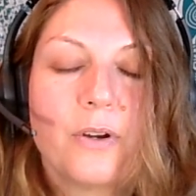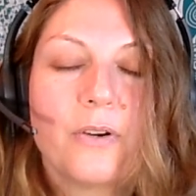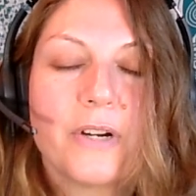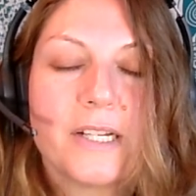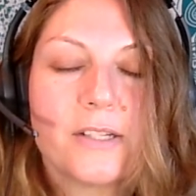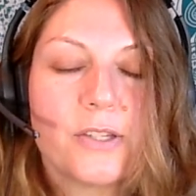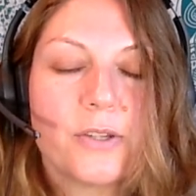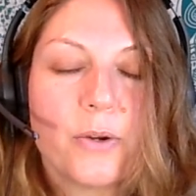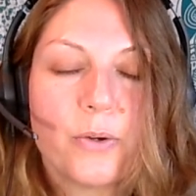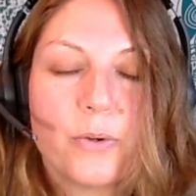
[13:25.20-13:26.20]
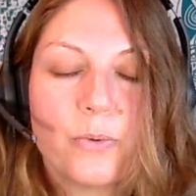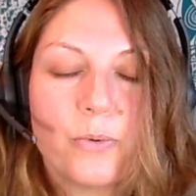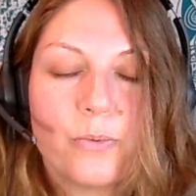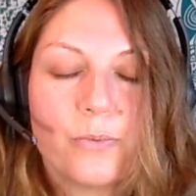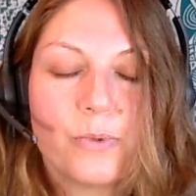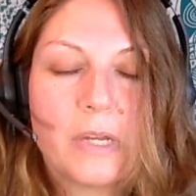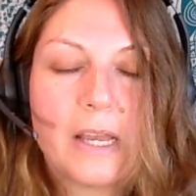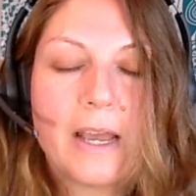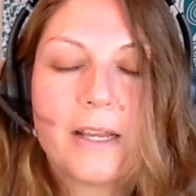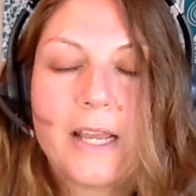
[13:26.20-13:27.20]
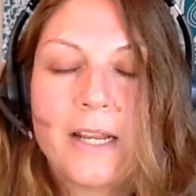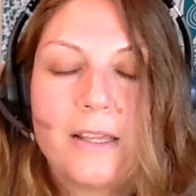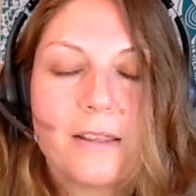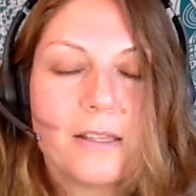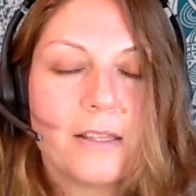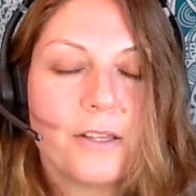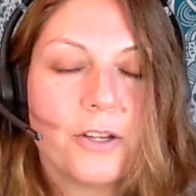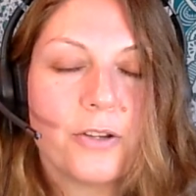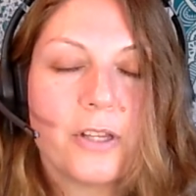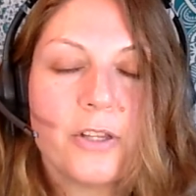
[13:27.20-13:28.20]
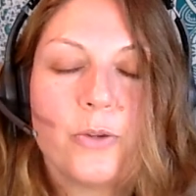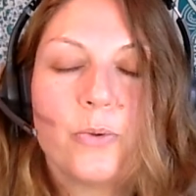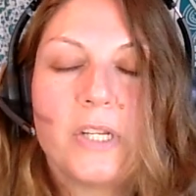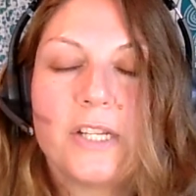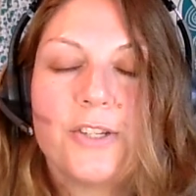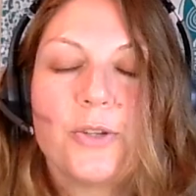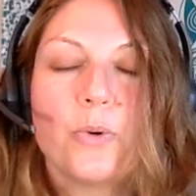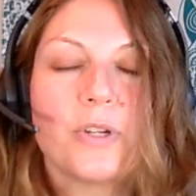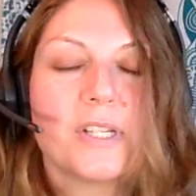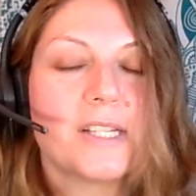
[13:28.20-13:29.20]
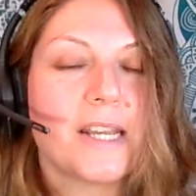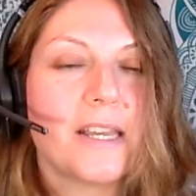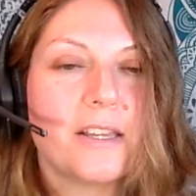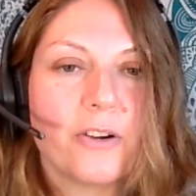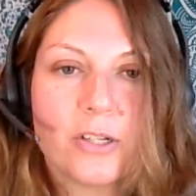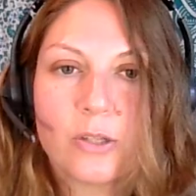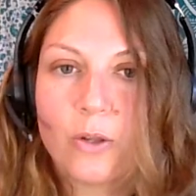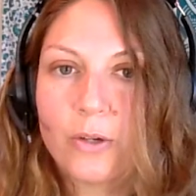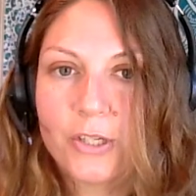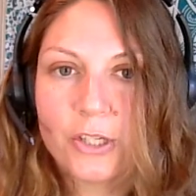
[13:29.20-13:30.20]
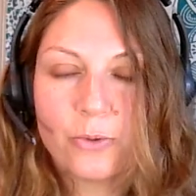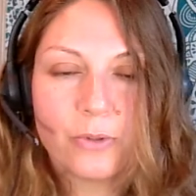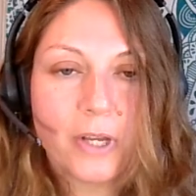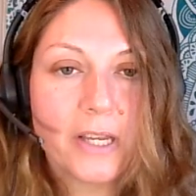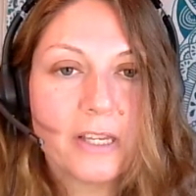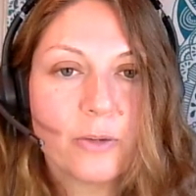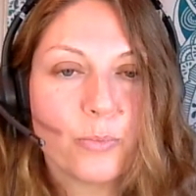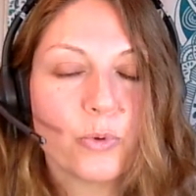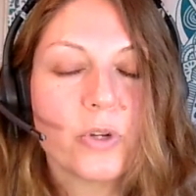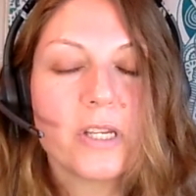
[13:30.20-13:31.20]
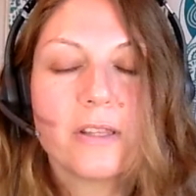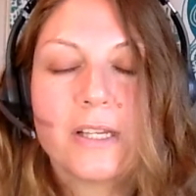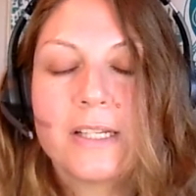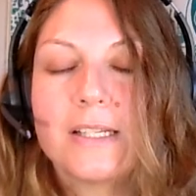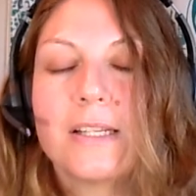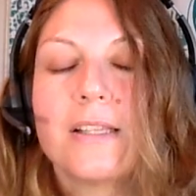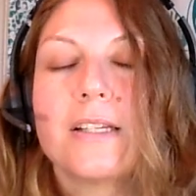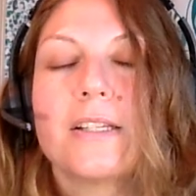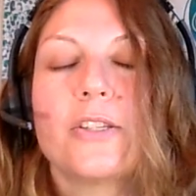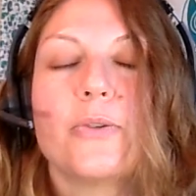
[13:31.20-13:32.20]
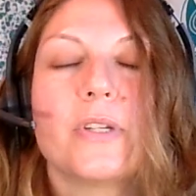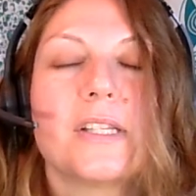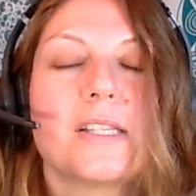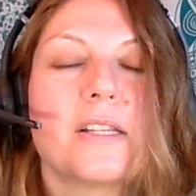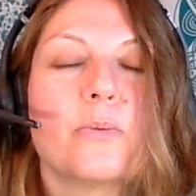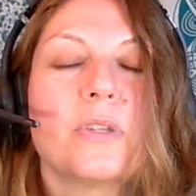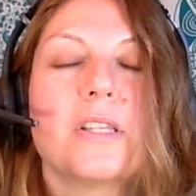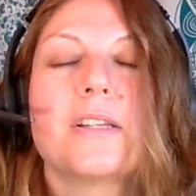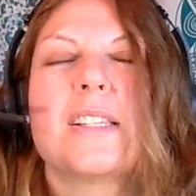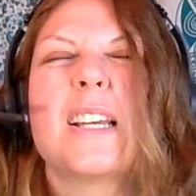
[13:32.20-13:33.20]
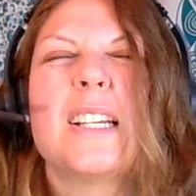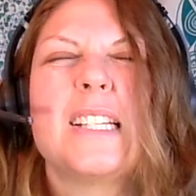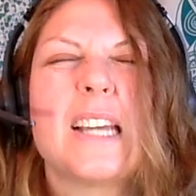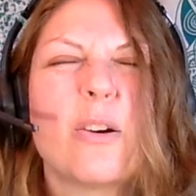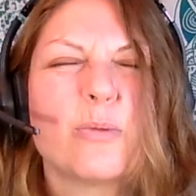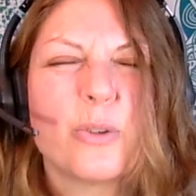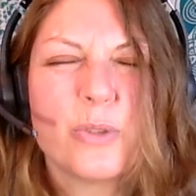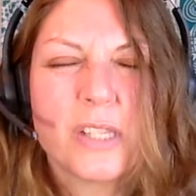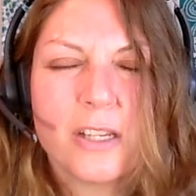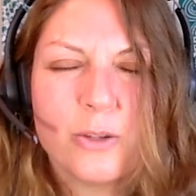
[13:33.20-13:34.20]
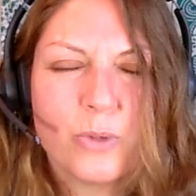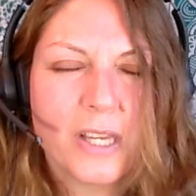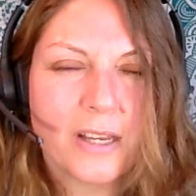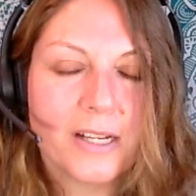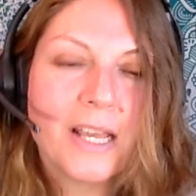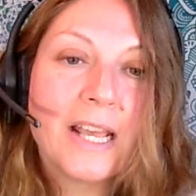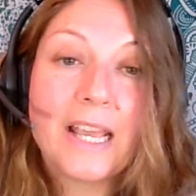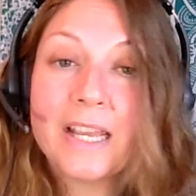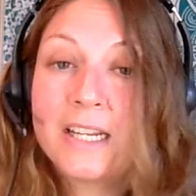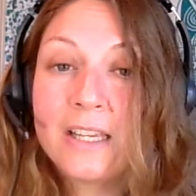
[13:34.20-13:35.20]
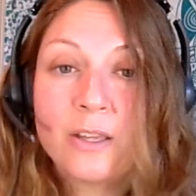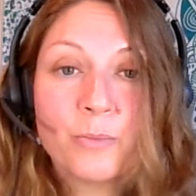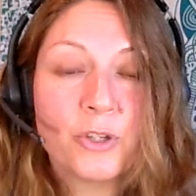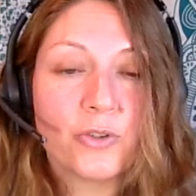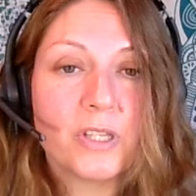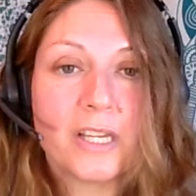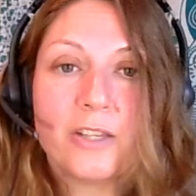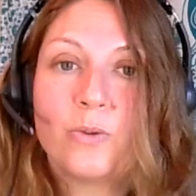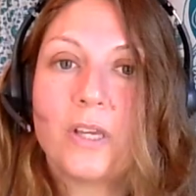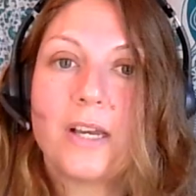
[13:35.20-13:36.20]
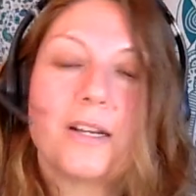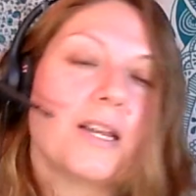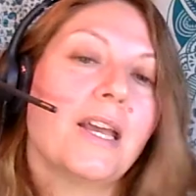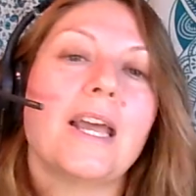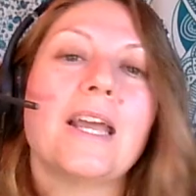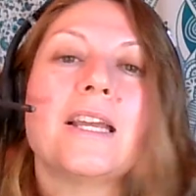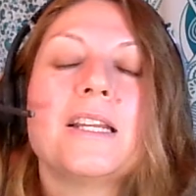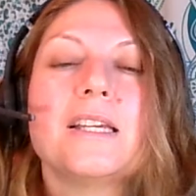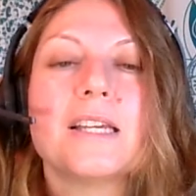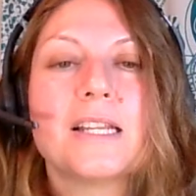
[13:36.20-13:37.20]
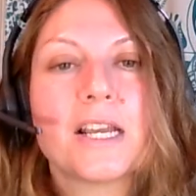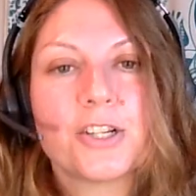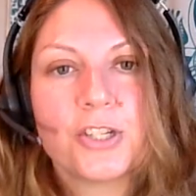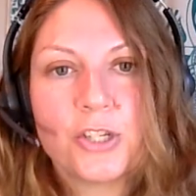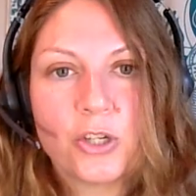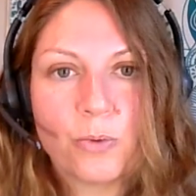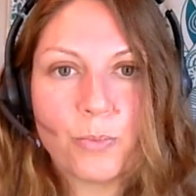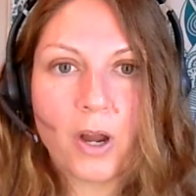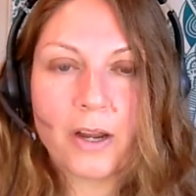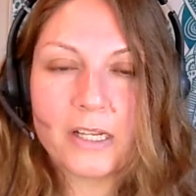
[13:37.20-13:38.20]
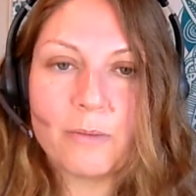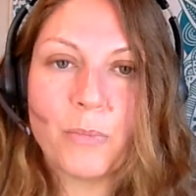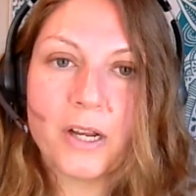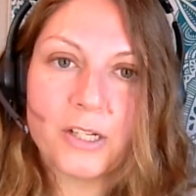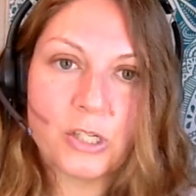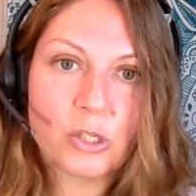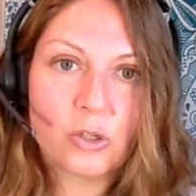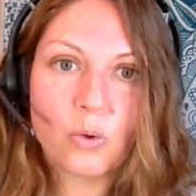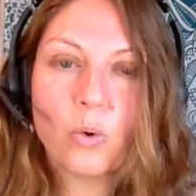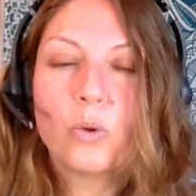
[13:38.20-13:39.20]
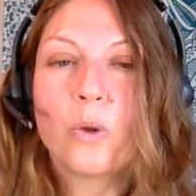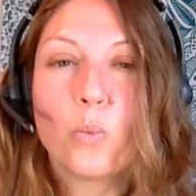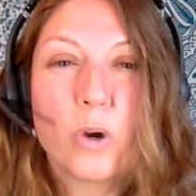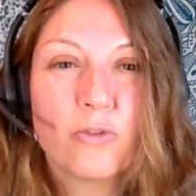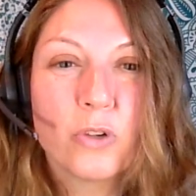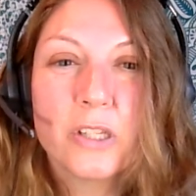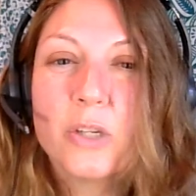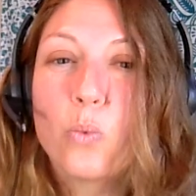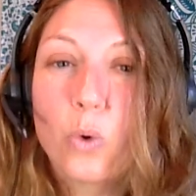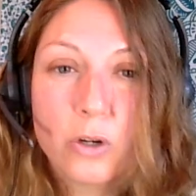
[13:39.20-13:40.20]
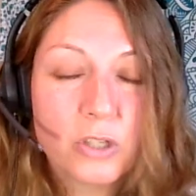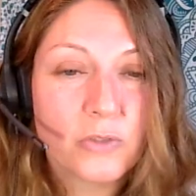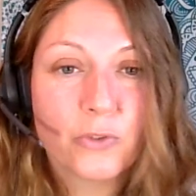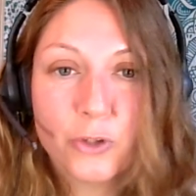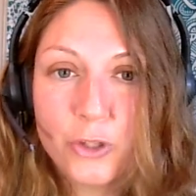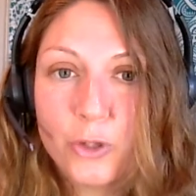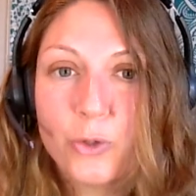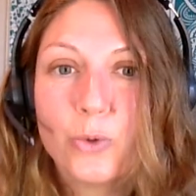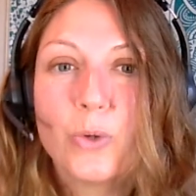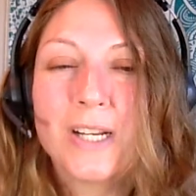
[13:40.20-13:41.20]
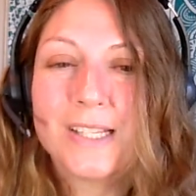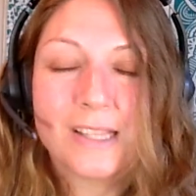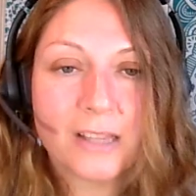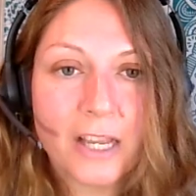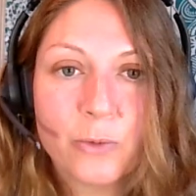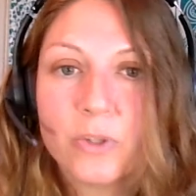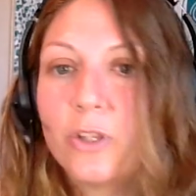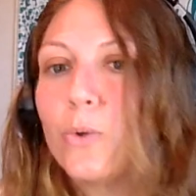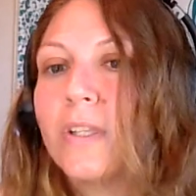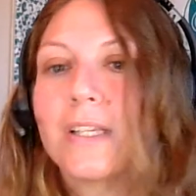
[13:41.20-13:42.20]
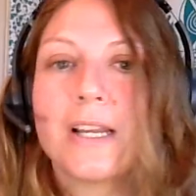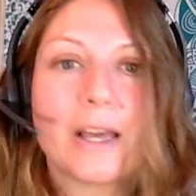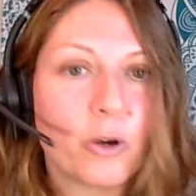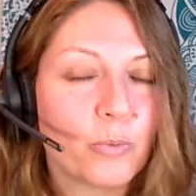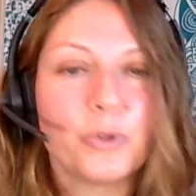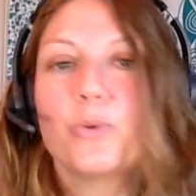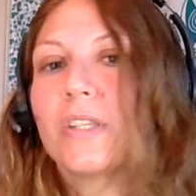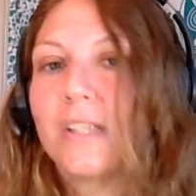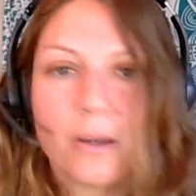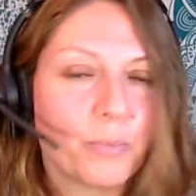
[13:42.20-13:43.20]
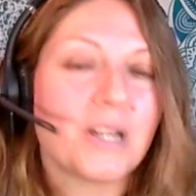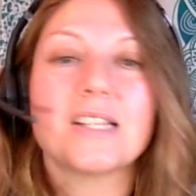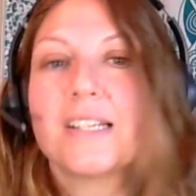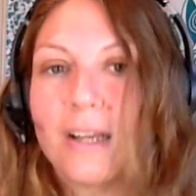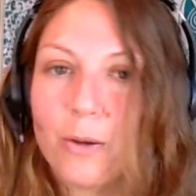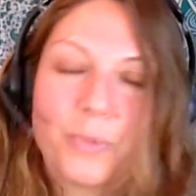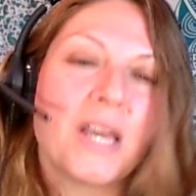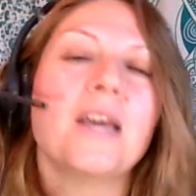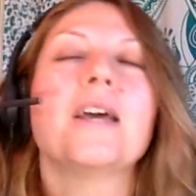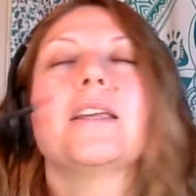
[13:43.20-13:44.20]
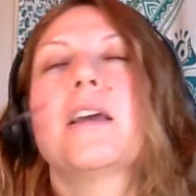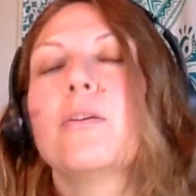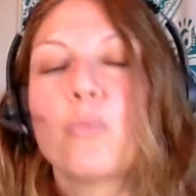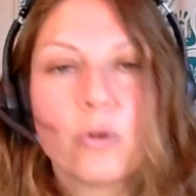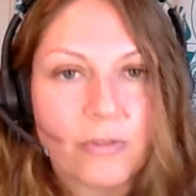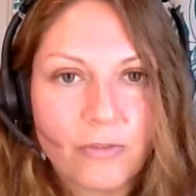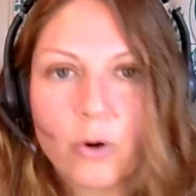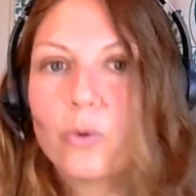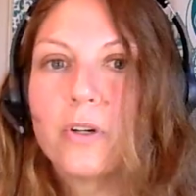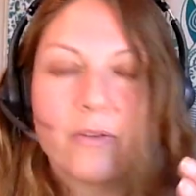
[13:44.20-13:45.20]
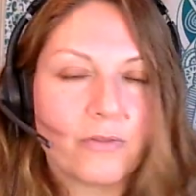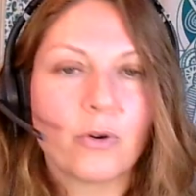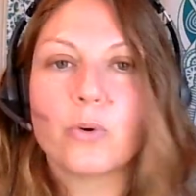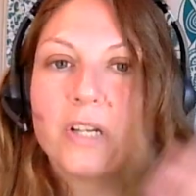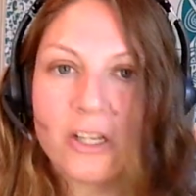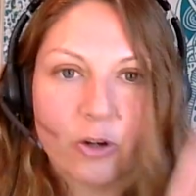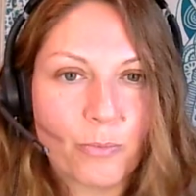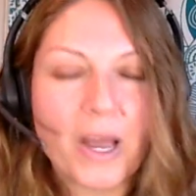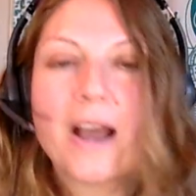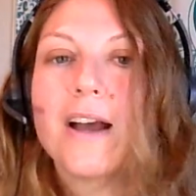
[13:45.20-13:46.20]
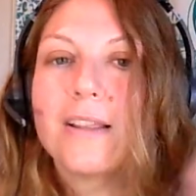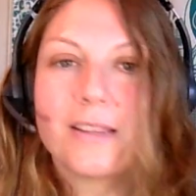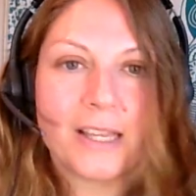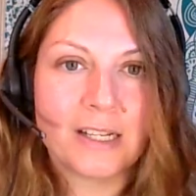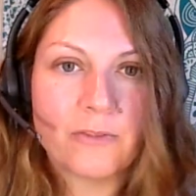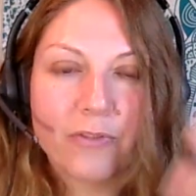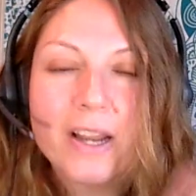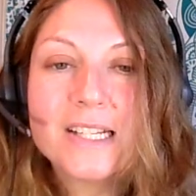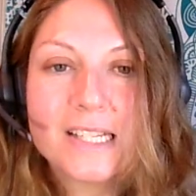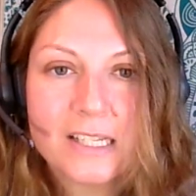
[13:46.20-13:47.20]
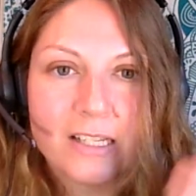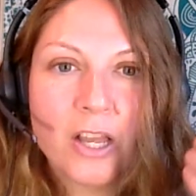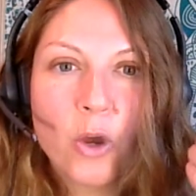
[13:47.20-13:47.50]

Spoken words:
All right, so add anything here that you need to, or stay here as long as you like. Breathe into this. You can sit with this. Any downloads that you get, any imagery that you get, any connection to your body, mind, and soul, and what really works for you and is in line with you is going to help you step by step get more forward in your path and finding